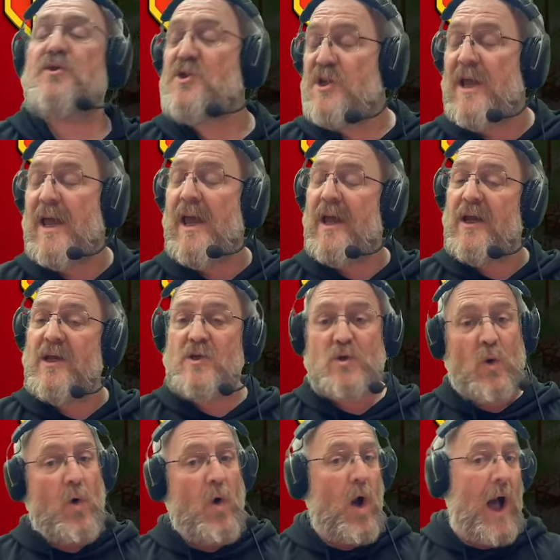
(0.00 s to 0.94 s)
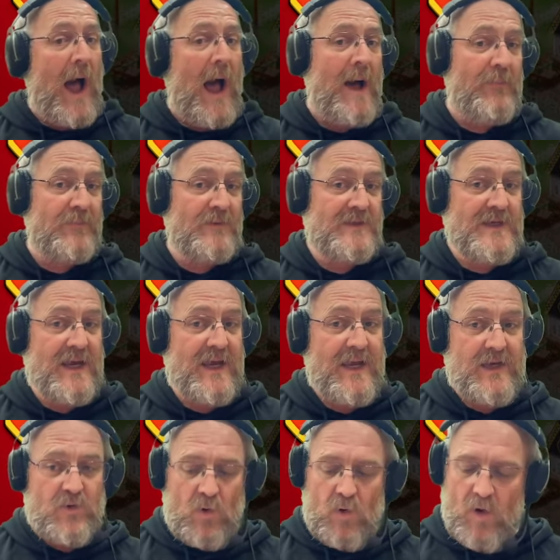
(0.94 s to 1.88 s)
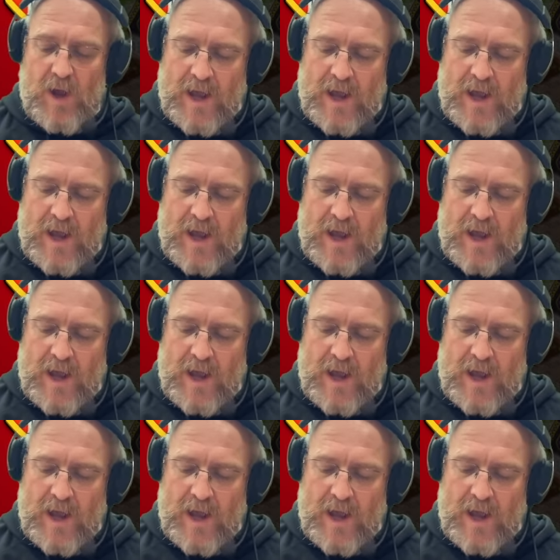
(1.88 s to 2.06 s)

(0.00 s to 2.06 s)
change or update or